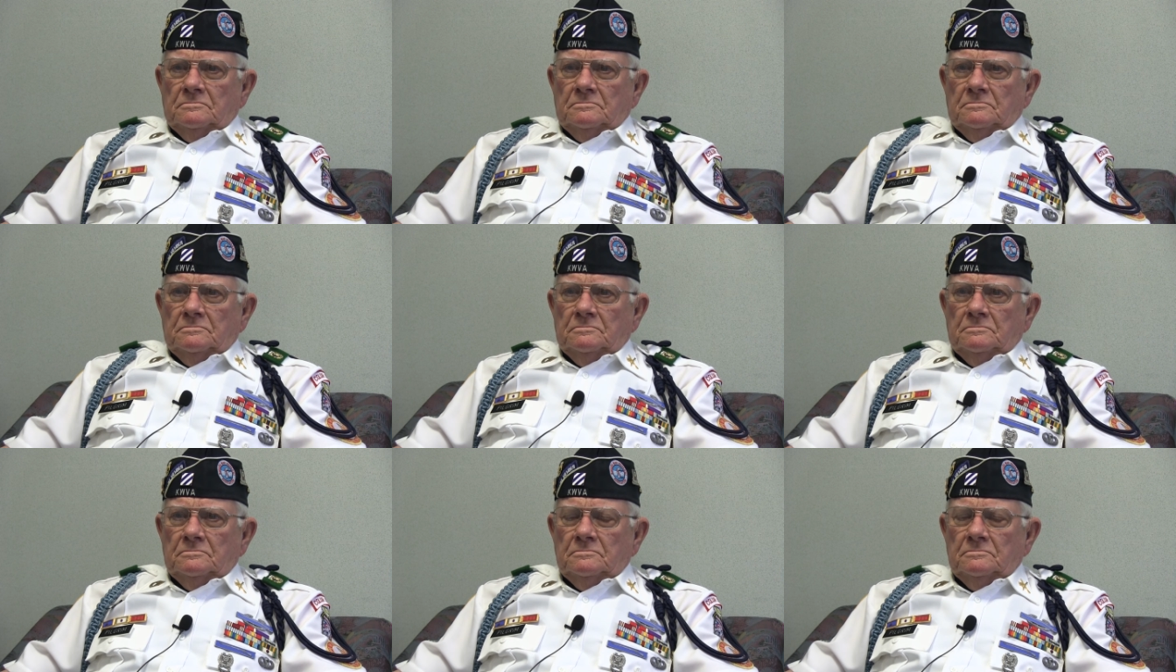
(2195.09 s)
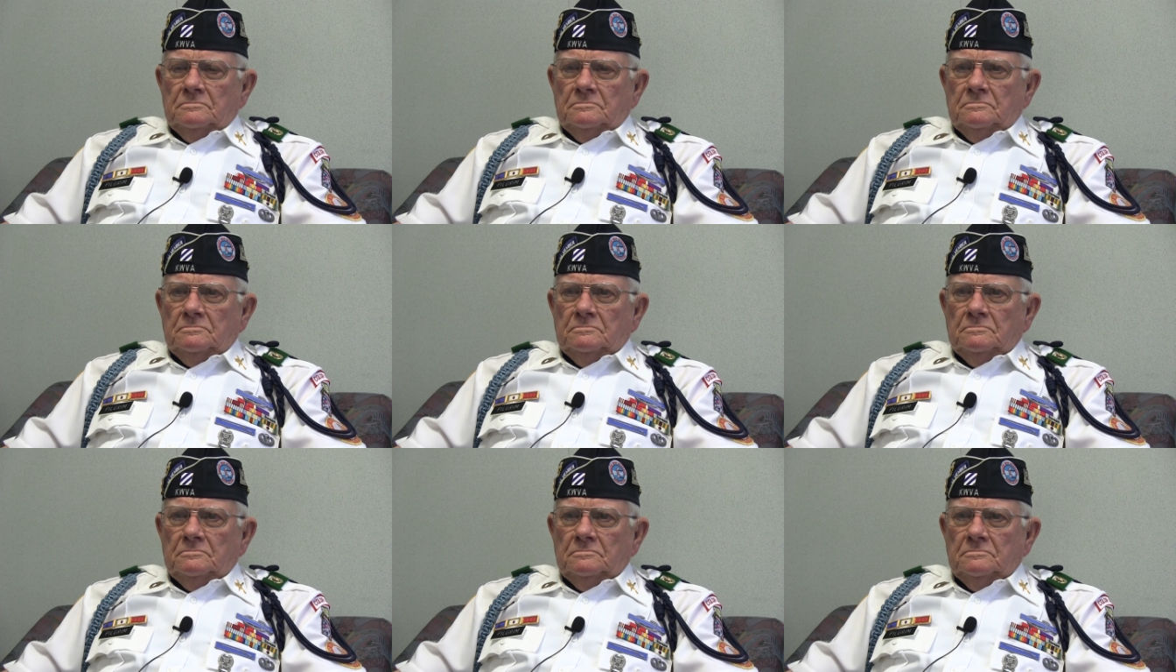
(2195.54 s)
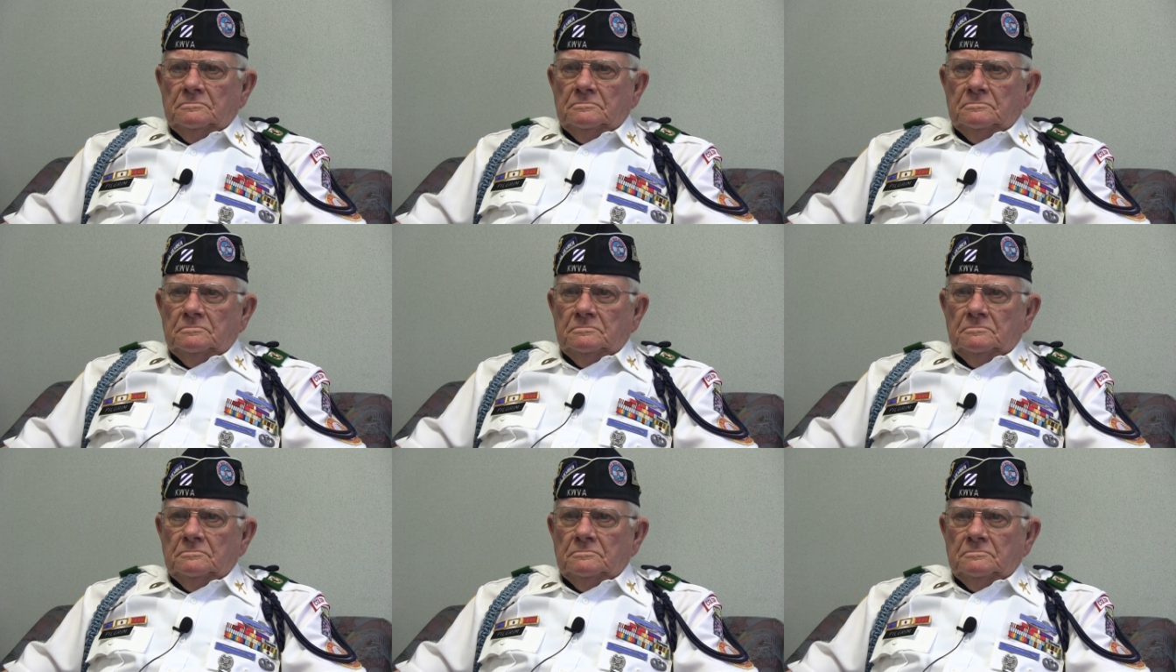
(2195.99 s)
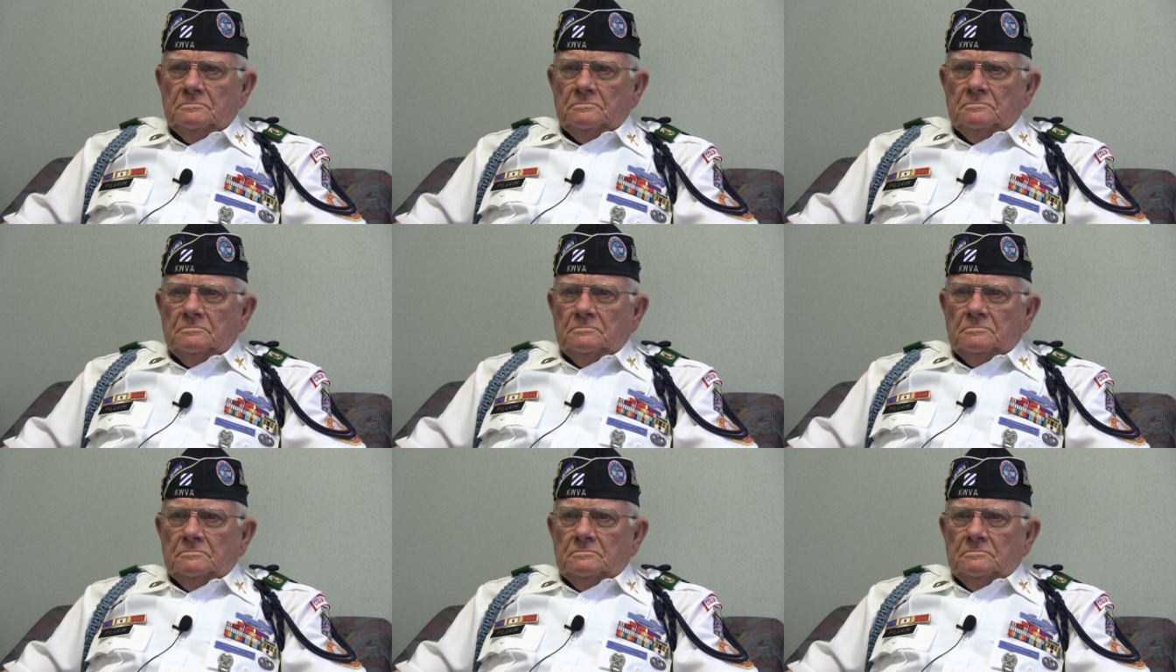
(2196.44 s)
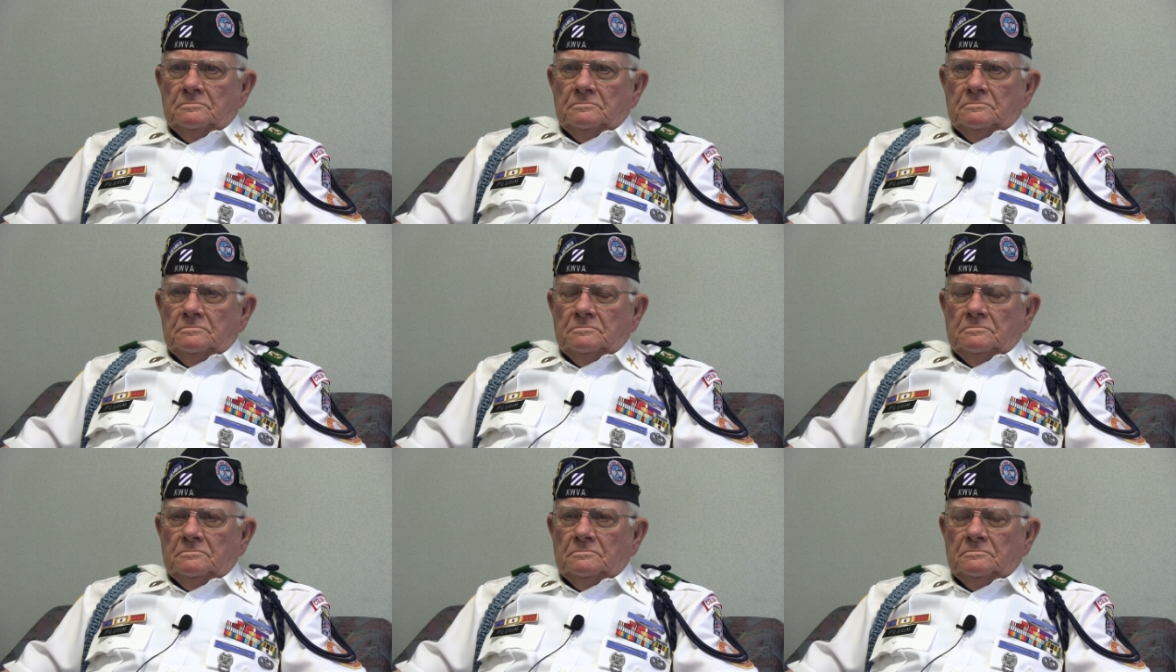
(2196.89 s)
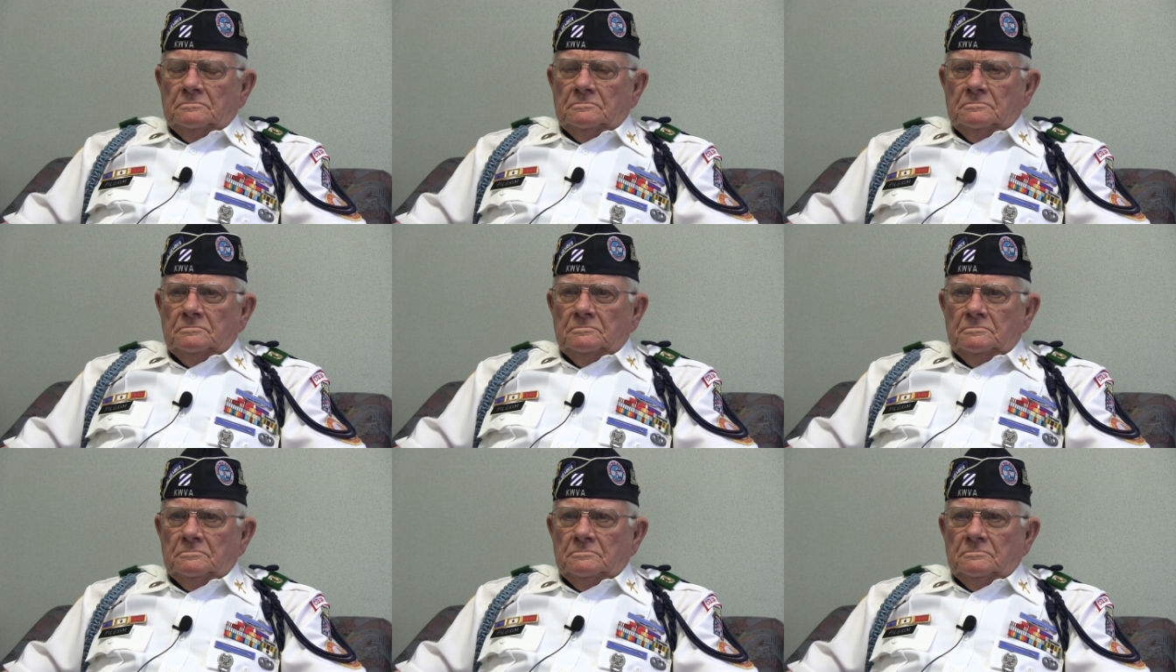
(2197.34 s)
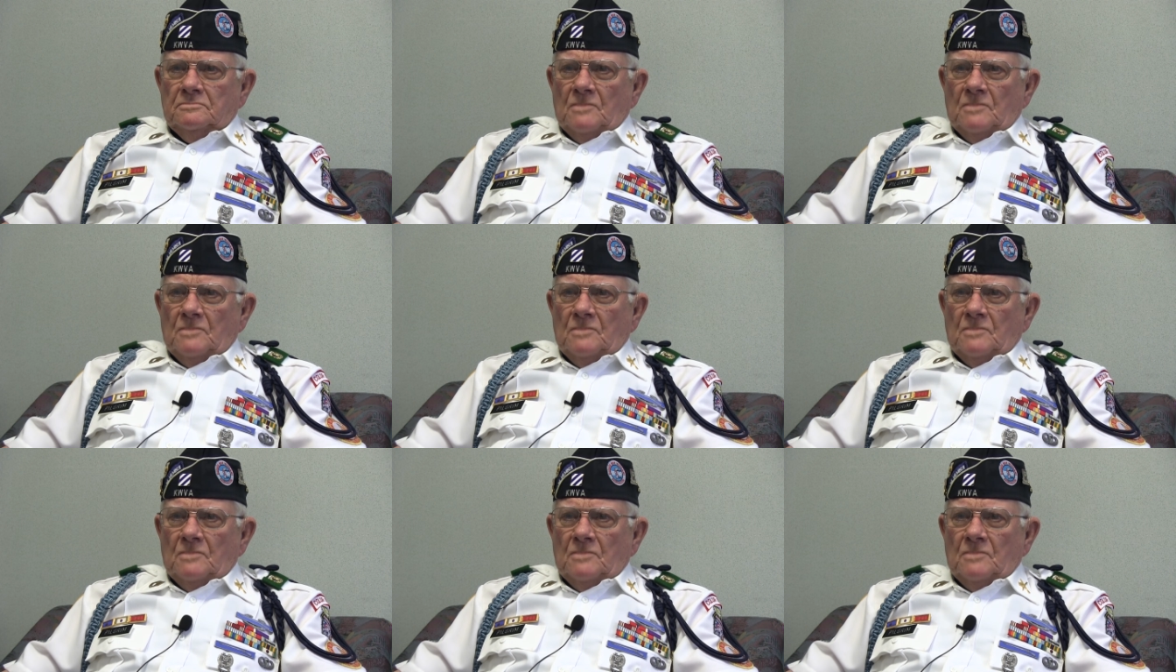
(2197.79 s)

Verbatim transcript: is not done enough? How can we do that?